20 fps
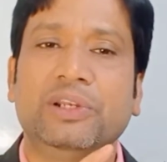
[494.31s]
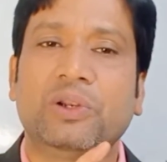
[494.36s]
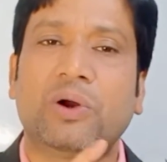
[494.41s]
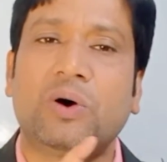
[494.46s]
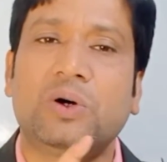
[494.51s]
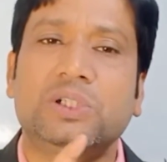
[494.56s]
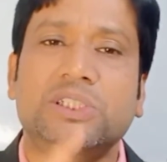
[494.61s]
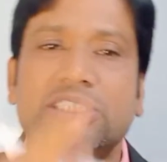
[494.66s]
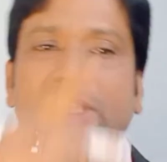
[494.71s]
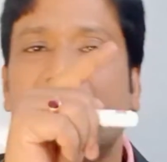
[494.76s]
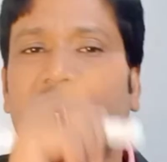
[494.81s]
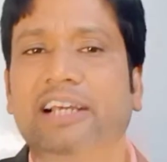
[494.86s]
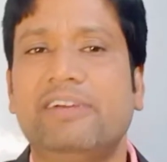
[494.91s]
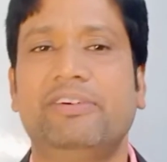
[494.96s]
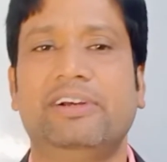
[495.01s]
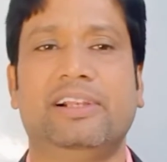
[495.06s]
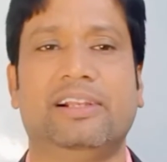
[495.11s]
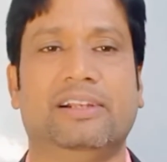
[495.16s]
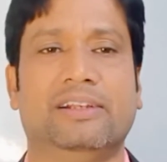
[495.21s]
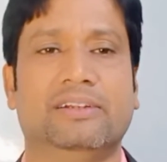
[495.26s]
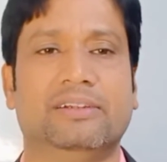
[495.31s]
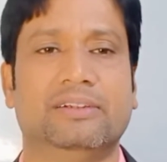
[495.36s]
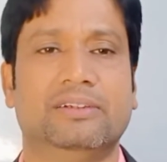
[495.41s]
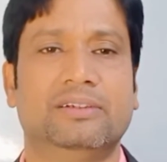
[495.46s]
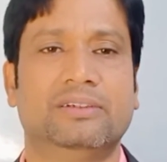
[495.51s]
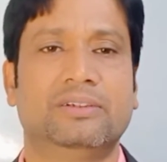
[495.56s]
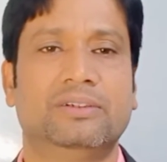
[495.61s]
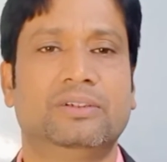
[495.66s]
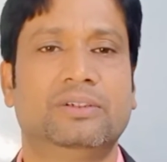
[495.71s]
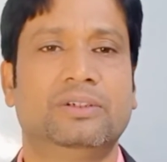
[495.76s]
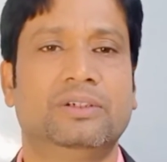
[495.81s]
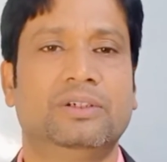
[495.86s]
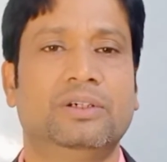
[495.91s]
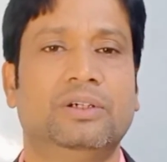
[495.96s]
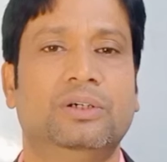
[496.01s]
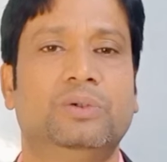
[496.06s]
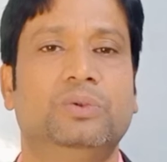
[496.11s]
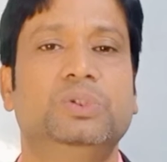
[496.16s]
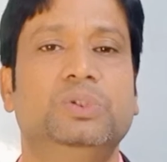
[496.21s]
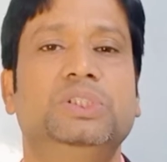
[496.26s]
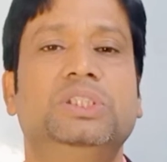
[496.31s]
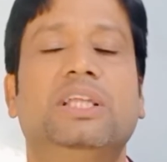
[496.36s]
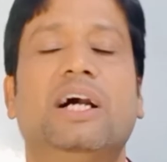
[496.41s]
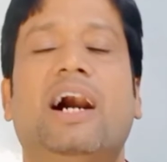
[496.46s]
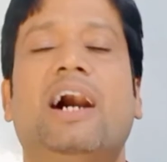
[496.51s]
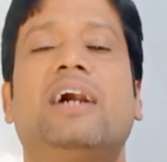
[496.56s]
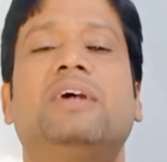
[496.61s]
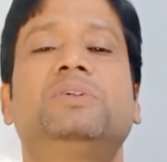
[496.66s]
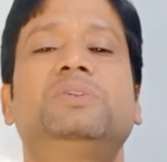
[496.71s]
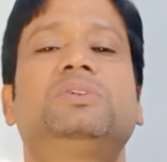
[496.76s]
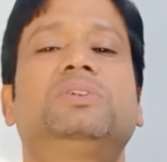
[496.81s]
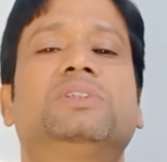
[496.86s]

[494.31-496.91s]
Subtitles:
syllable without